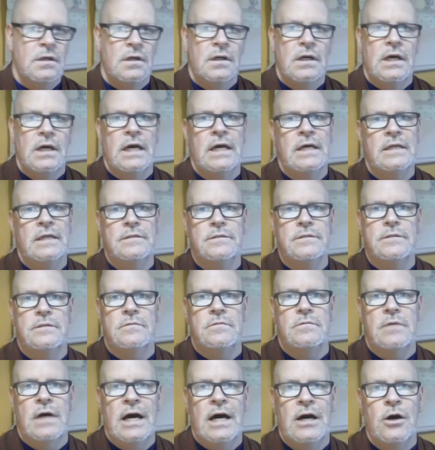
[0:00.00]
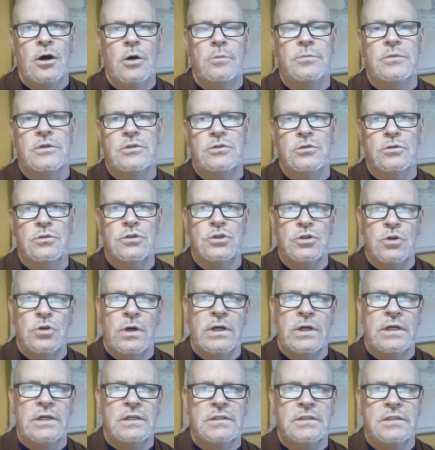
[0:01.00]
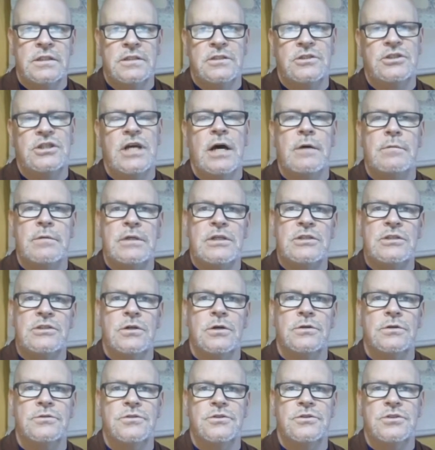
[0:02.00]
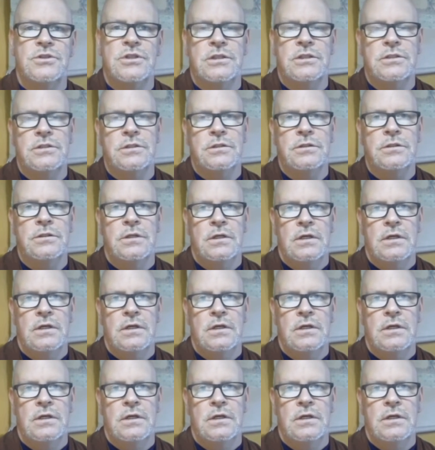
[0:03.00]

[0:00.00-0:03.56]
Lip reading: and I hope that you'll join us at the Japanese Culture Center